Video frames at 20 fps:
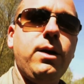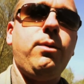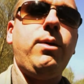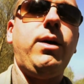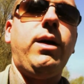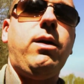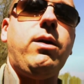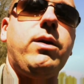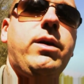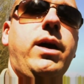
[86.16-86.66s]

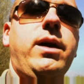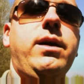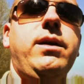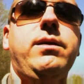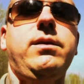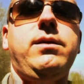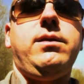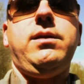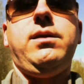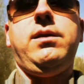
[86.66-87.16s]
Well, okay,
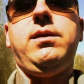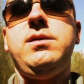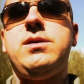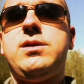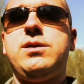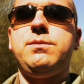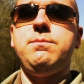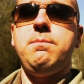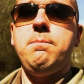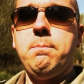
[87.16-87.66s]

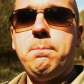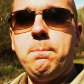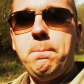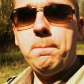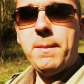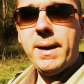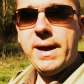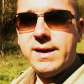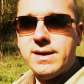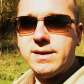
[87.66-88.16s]
this
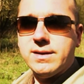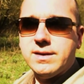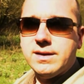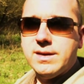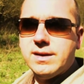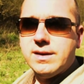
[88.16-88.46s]
may